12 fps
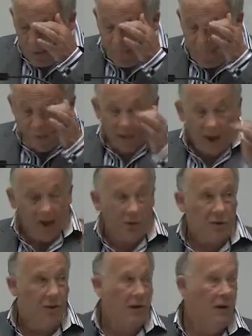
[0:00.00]
given
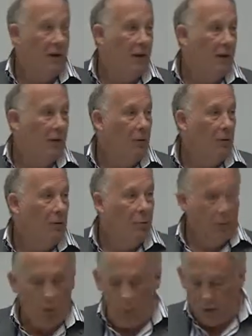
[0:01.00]
that
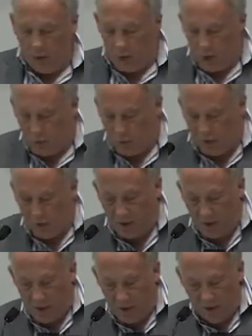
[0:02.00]
roller
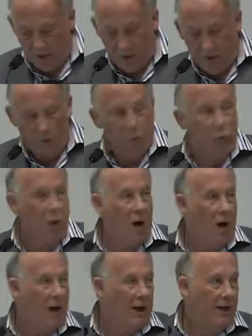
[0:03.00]
coaster
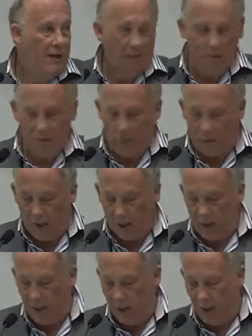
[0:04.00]
ride, if you
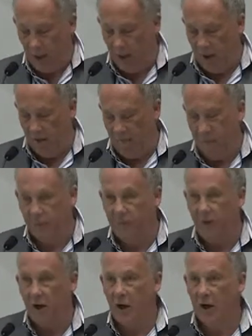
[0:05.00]
like, of
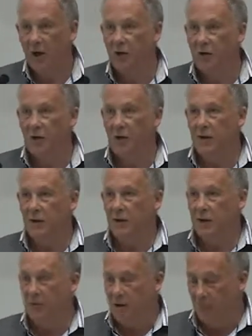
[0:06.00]
providing a
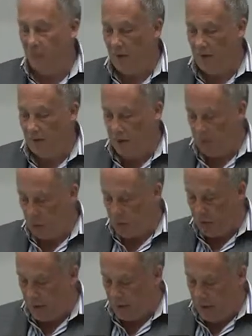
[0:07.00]
service for
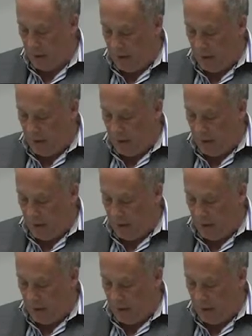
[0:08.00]
electronic